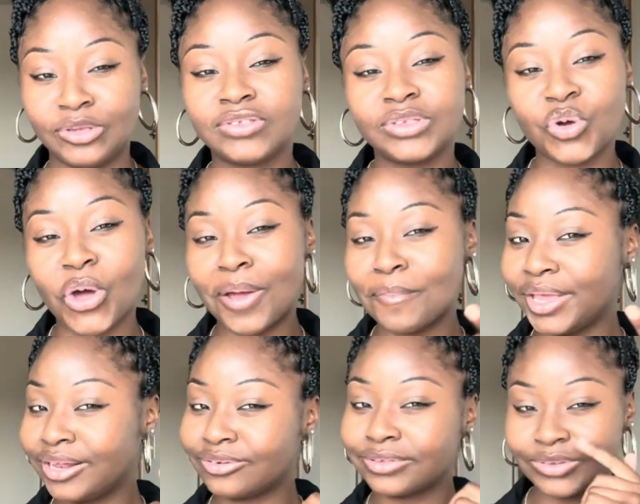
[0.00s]
see what I
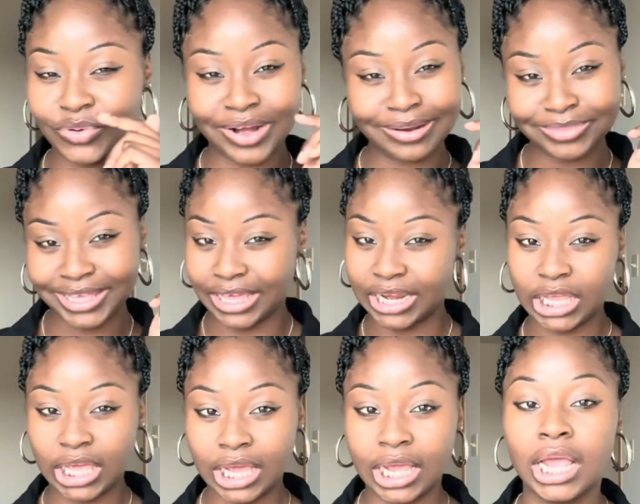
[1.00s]
mean? You see what I'm getting
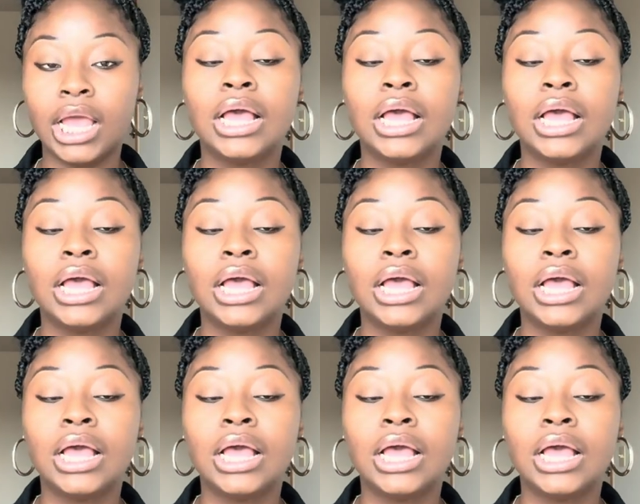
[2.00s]
at?